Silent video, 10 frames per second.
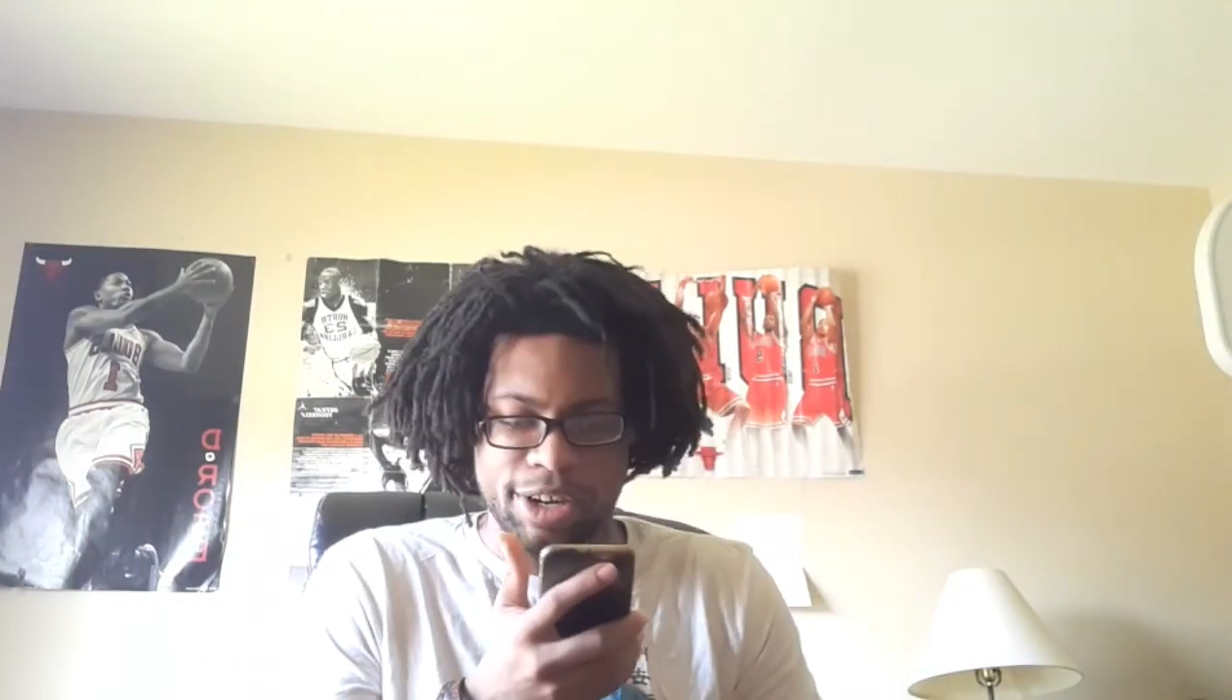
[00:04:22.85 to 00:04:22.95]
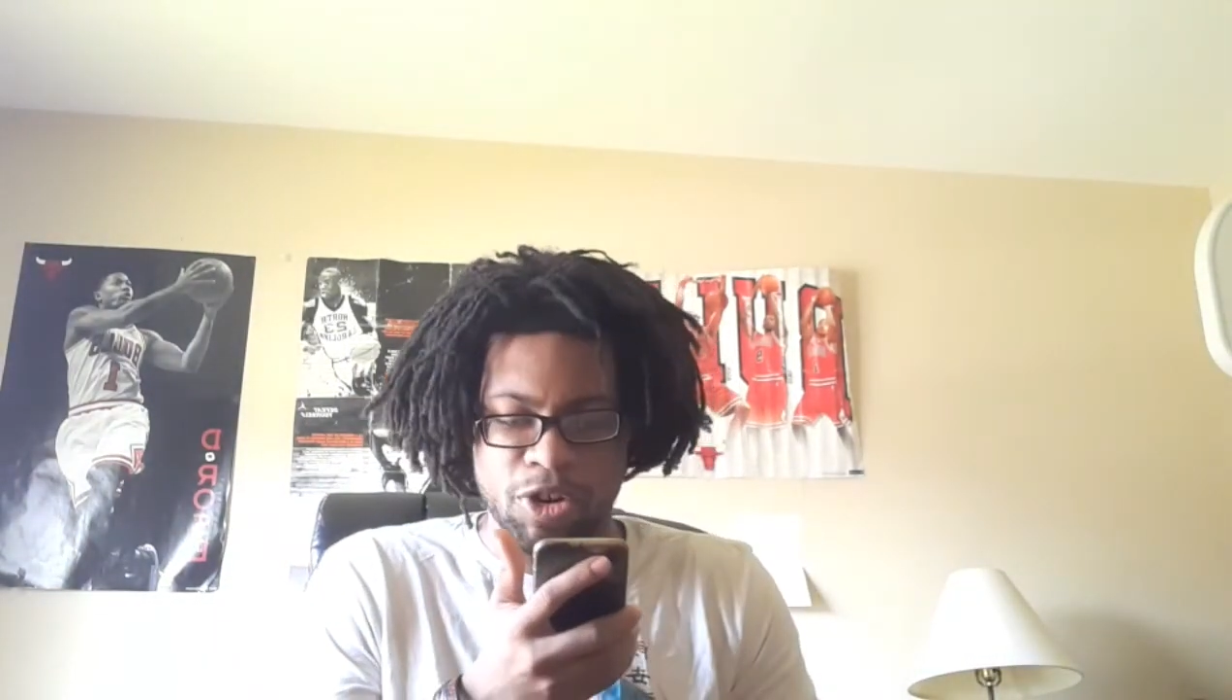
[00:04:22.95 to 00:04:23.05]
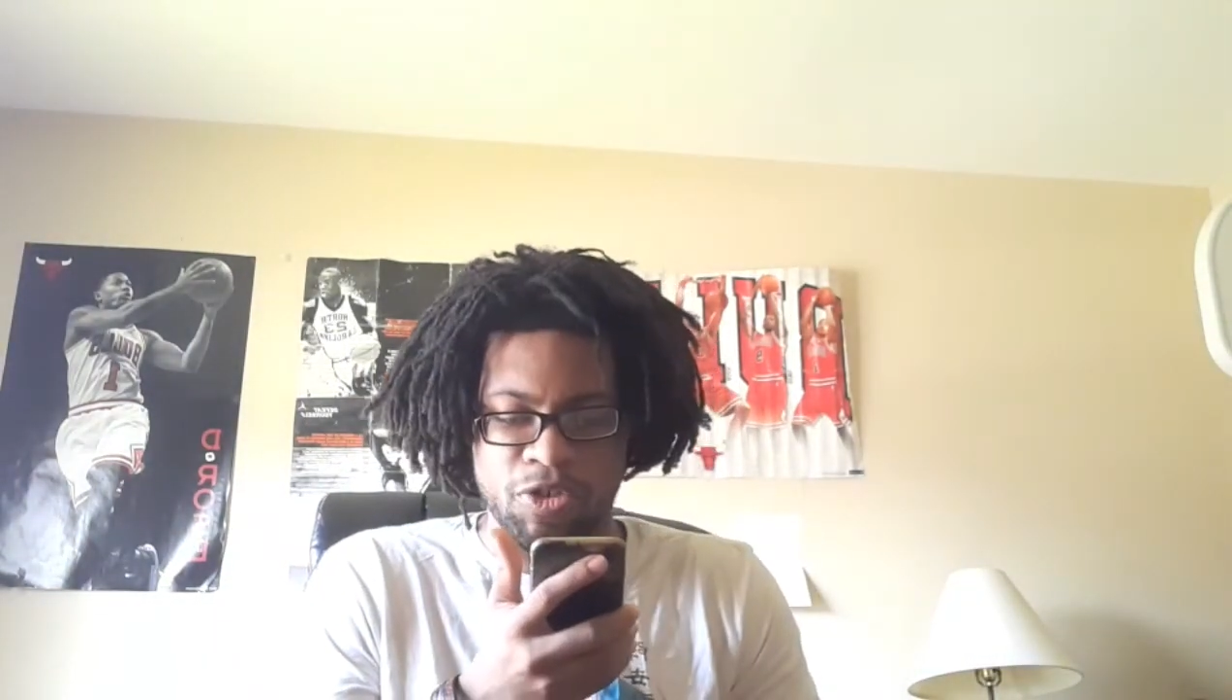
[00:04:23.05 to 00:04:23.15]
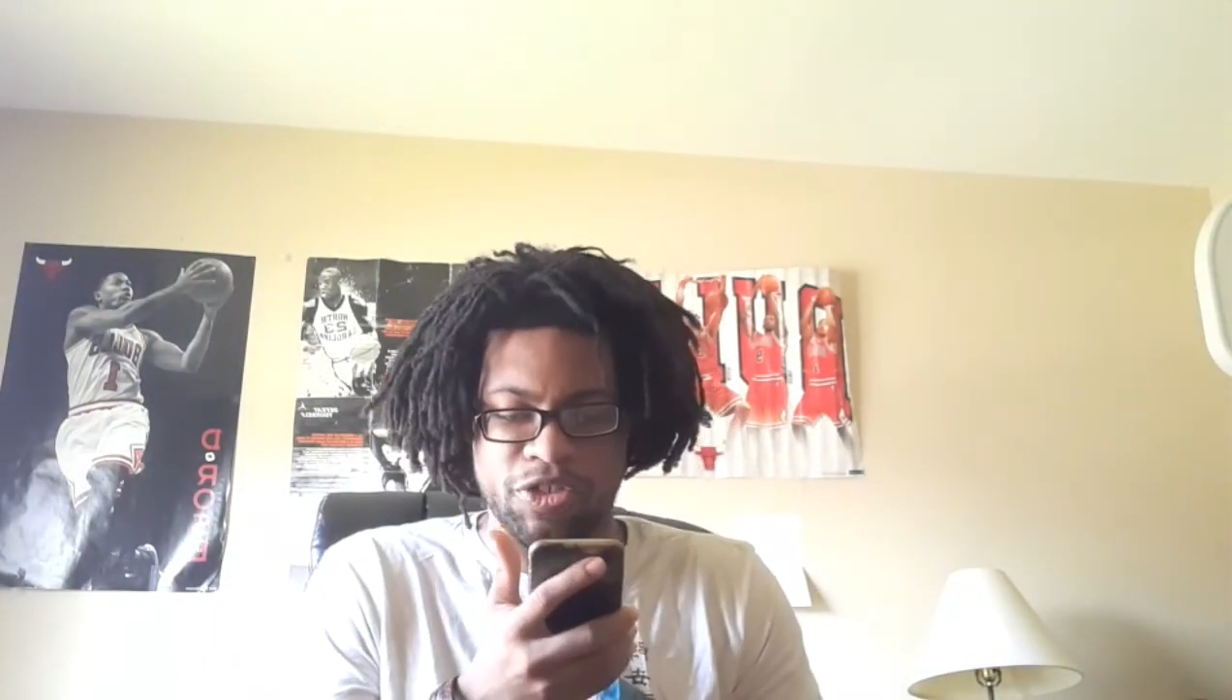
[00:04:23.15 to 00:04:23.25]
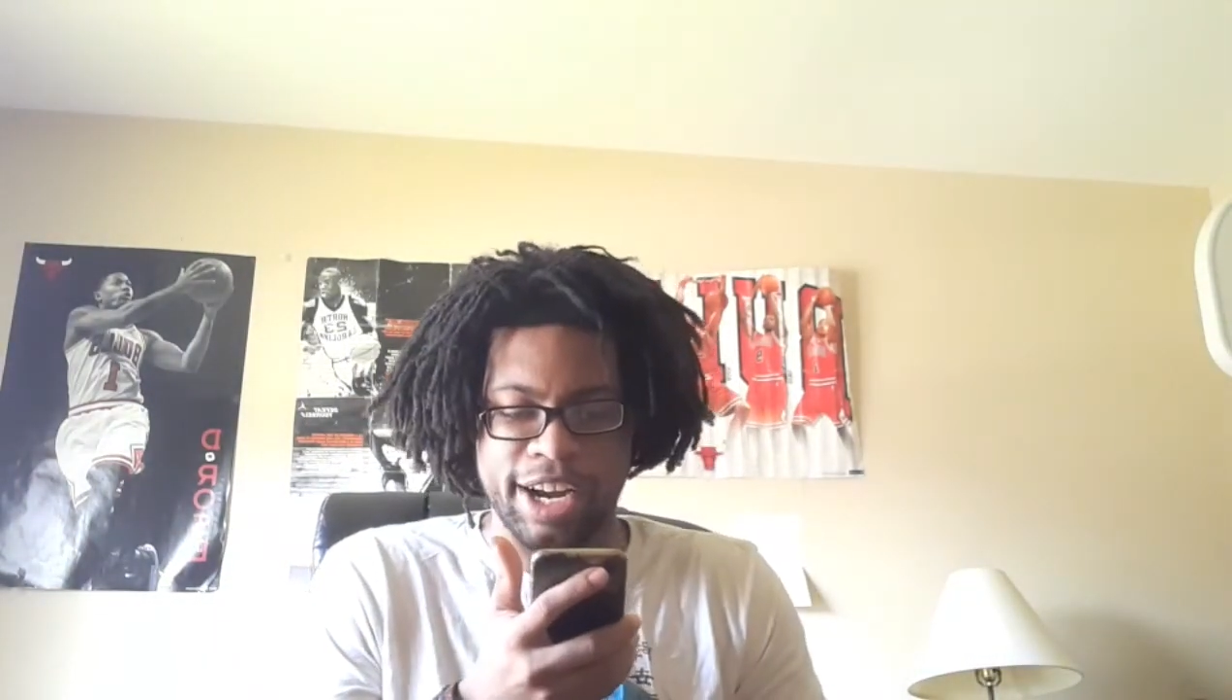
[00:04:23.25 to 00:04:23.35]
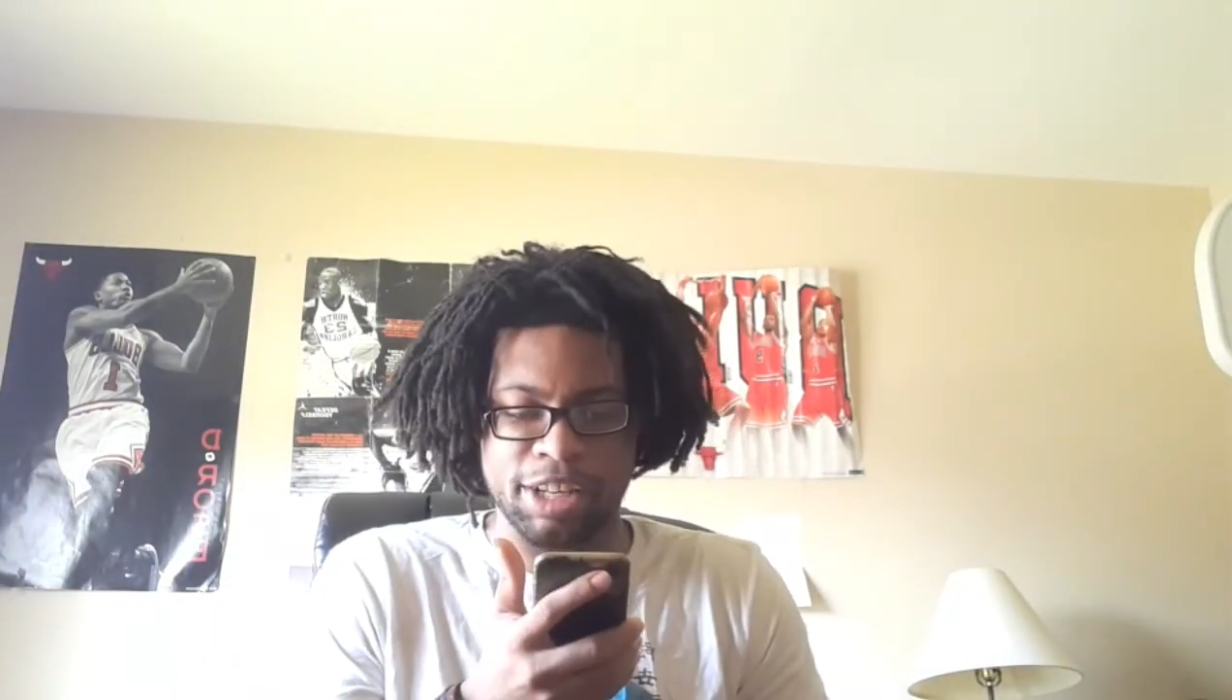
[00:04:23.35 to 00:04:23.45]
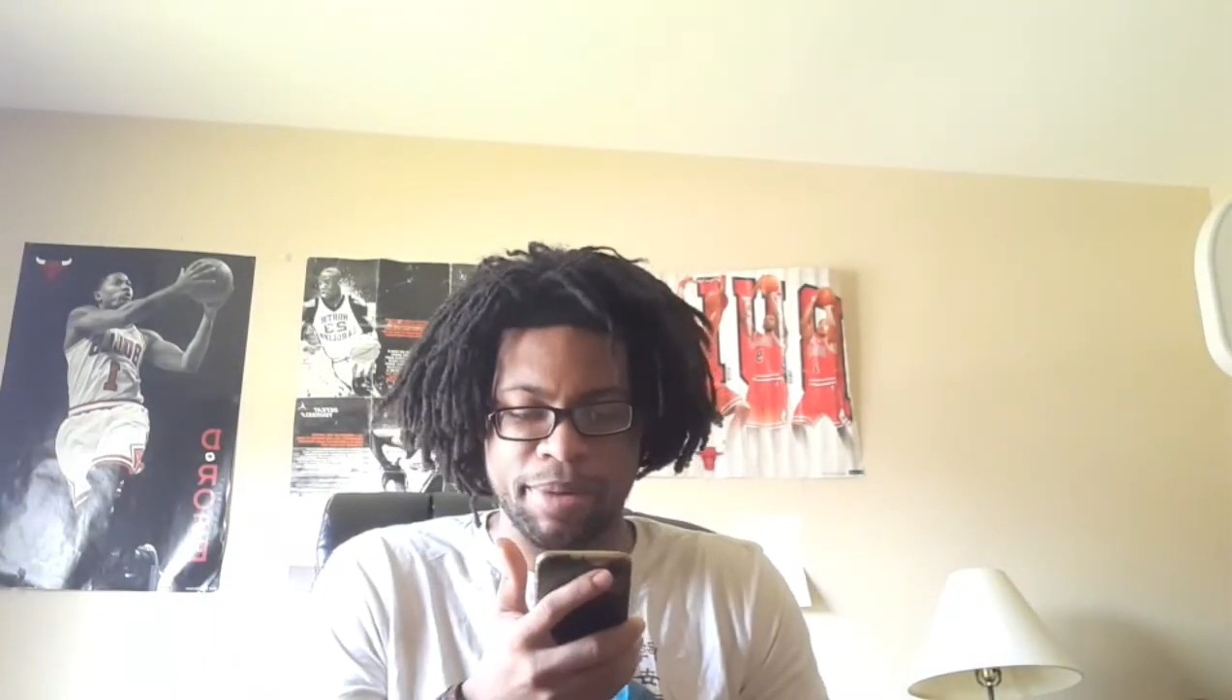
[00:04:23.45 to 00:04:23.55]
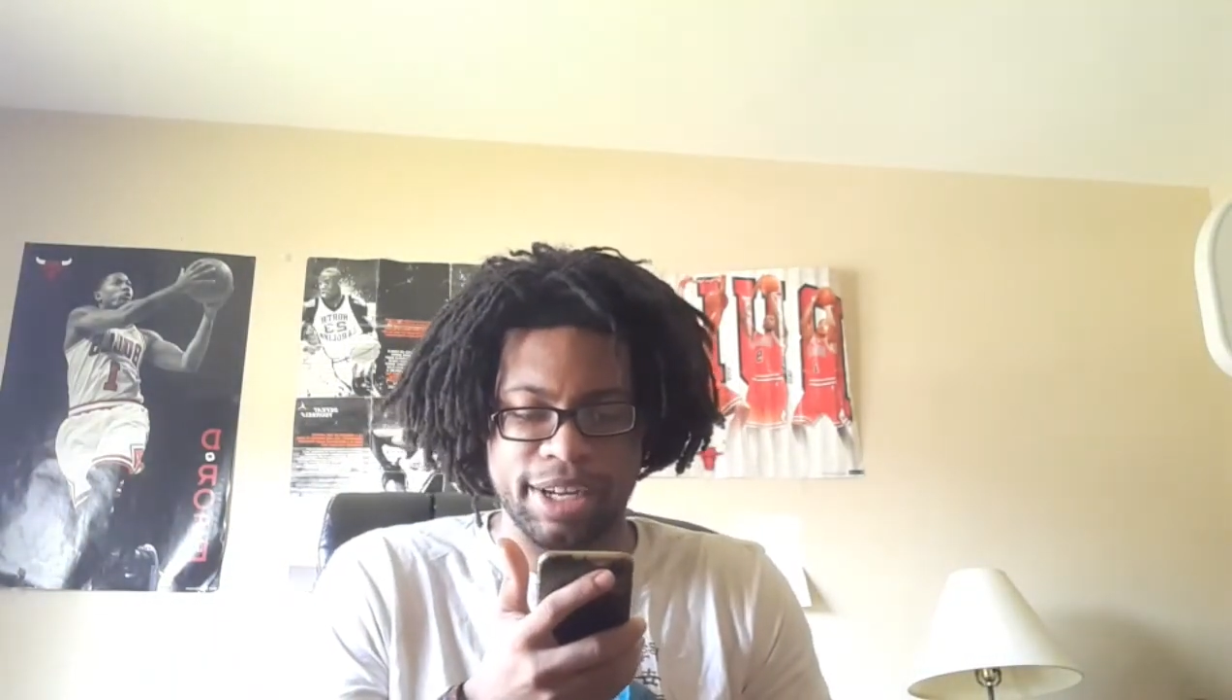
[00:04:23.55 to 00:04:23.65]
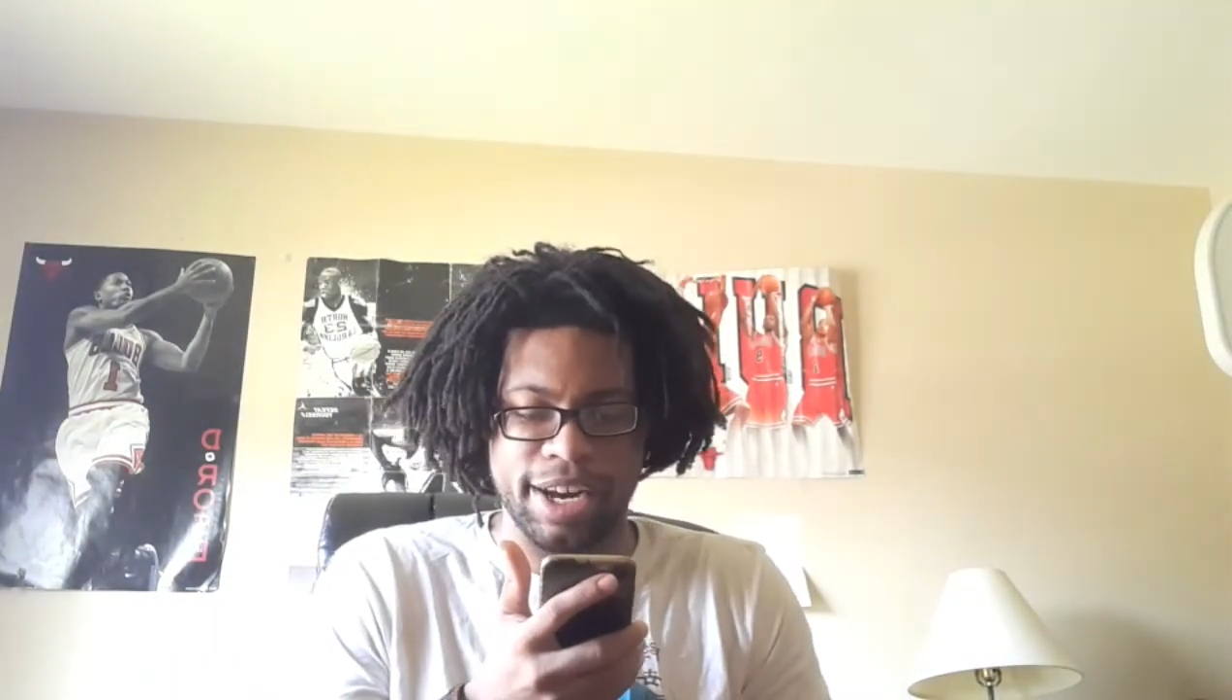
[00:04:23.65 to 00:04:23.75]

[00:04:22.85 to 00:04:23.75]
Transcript: Goofy anime